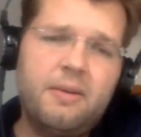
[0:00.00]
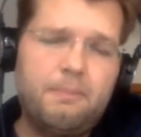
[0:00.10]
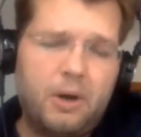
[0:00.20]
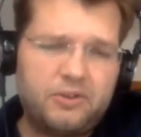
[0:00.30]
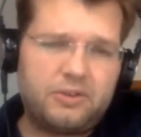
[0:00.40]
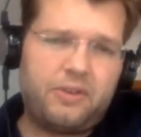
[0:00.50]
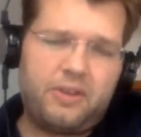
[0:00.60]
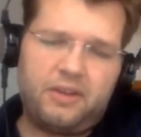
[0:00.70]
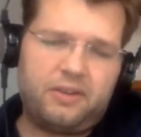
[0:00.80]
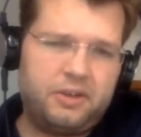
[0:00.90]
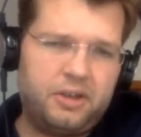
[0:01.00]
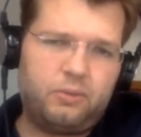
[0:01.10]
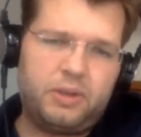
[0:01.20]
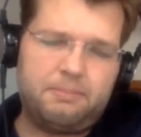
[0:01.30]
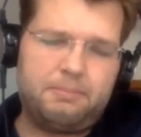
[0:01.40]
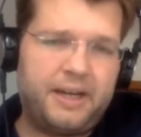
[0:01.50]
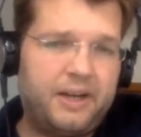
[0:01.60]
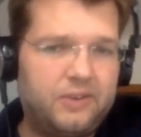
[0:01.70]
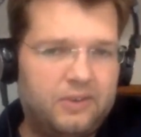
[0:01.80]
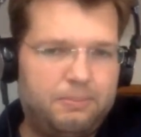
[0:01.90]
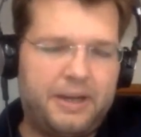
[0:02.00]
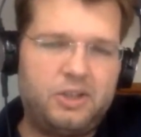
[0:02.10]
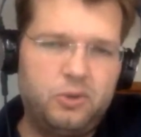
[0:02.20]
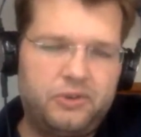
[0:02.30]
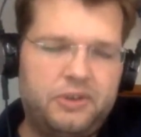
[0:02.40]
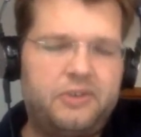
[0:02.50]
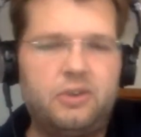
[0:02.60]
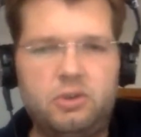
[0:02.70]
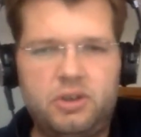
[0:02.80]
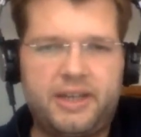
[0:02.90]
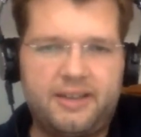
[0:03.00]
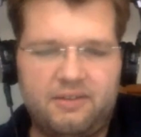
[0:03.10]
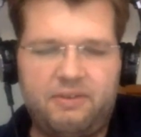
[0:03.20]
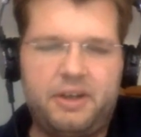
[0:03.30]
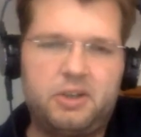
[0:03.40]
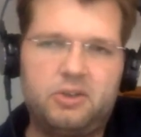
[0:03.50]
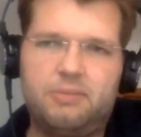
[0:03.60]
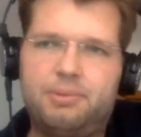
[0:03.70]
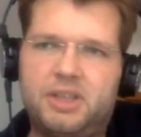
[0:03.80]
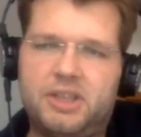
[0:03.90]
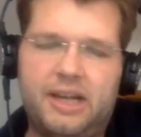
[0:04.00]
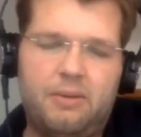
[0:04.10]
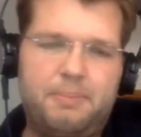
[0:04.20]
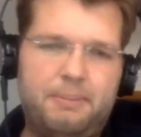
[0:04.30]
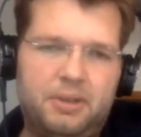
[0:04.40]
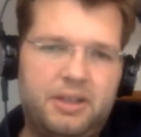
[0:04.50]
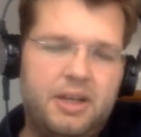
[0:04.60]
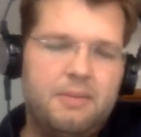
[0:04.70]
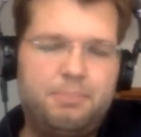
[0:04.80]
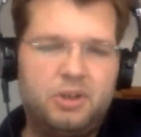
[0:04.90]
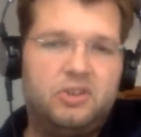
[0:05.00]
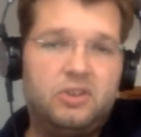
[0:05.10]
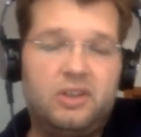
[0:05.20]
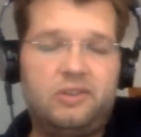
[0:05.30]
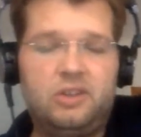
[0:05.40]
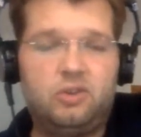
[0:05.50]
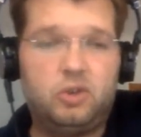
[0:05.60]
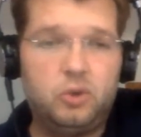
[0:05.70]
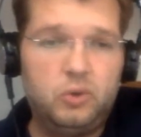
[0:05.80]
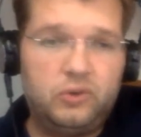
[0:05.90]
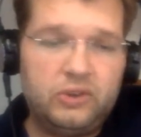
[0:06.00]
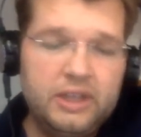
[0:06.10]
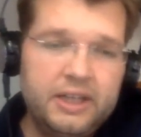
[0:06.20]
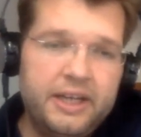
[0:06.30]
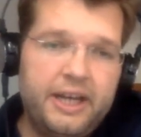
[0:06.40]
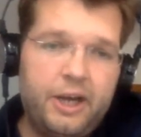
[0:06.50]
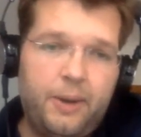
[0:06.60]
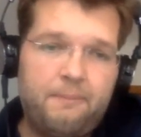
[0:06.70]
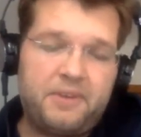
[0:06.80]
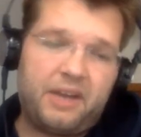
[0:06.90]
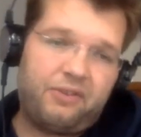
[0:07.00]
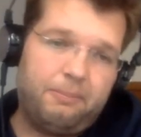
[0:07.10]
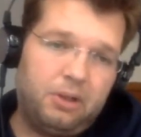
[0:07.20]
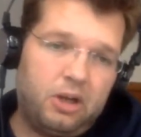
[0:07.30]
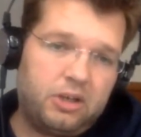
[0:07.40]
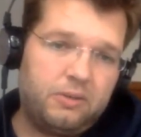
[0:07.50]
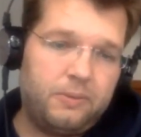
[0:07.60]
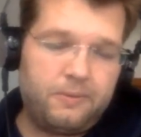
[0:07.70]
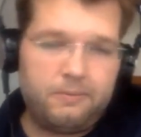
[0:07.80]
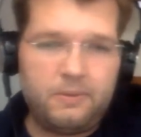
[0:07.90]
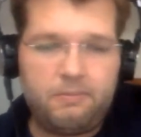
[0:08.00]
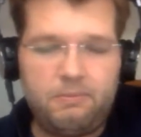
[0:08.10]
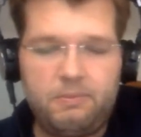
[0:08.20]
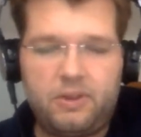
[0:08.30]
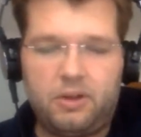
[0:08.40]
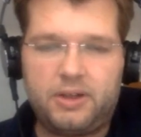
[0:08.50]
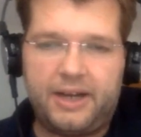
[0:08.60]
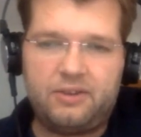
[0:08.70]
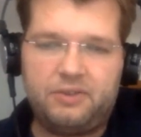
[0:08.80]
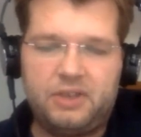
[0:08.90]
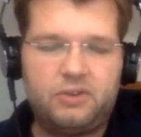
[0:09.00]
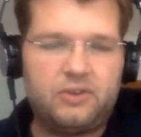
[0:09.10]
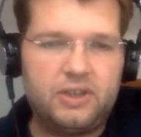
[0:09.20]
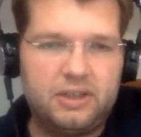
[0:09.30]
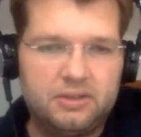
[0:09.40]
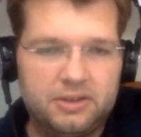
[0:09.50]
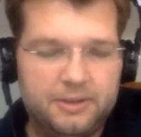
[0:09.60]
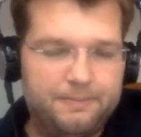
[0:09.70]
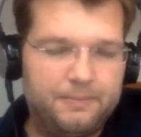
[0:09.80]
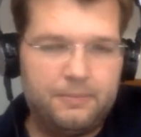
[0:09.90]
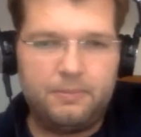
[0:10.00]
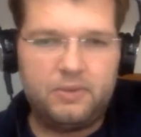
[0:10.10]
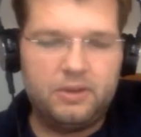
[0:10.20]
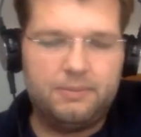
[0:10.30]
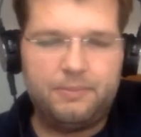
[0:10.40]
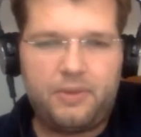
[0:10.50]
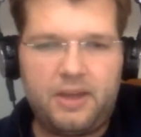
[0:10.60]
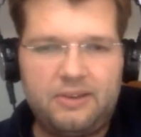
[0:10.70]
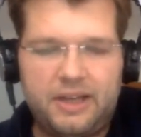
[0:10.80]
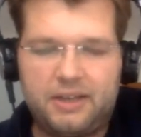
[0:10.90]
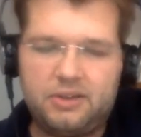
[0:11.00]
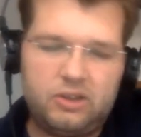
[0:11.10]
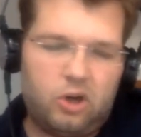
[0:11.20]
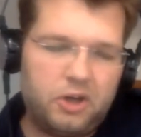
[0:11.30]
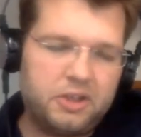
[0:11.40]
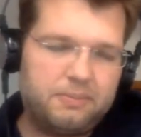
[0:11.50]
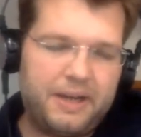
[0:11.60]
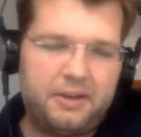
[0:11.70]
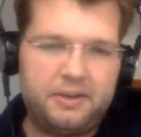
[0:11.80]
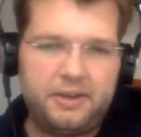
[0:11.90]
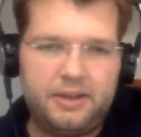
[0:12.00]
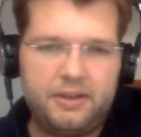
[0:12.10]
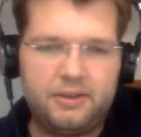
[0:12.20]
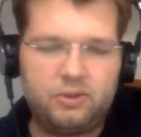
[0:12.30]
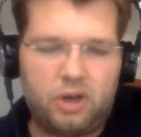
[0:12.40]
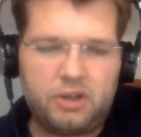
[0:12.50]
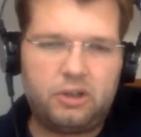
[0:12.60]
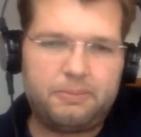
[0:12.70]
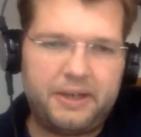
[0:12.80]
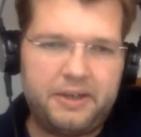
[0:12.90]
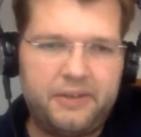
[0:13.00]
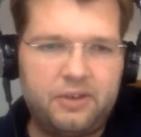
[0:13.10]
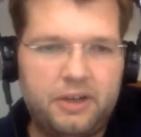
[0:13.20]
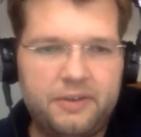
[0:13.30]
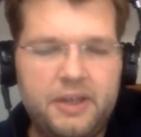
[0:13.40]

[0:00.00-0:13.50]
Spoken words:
Most of the things are not written by us, it's by users. So you get a very good impression how people put this into use. We have a blog with all kinds of interesting things like the audit pattern, audit log pattern, and so on.